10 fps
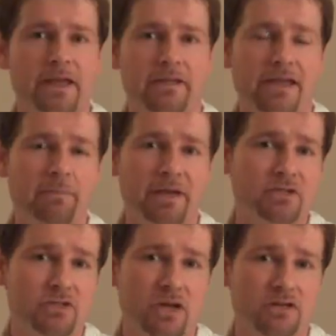And that
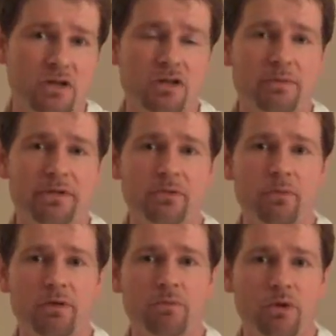page talks all about the
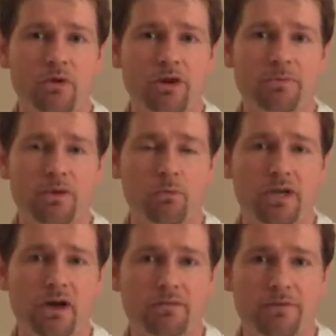web program that
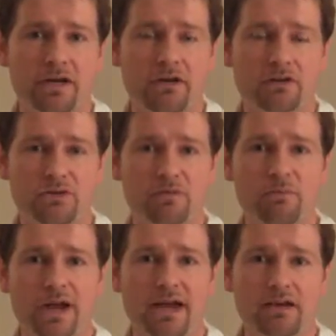we offer here at Dream
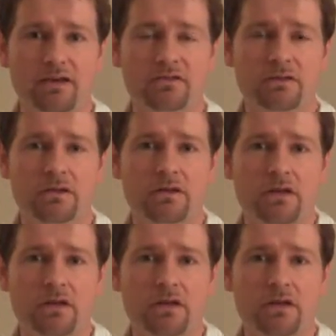Practice.